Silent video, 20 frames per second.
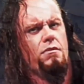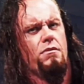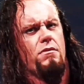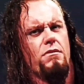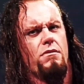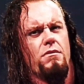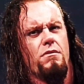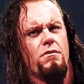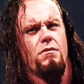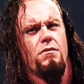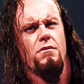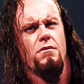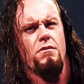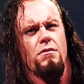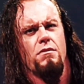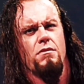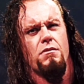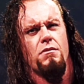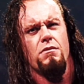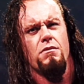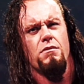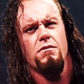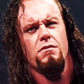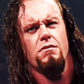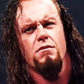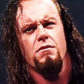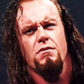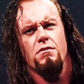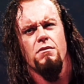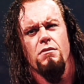
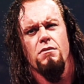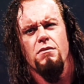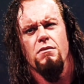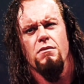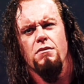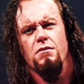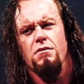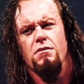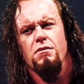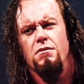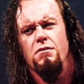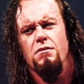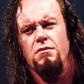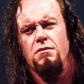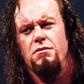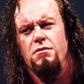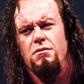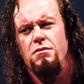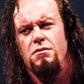(silence)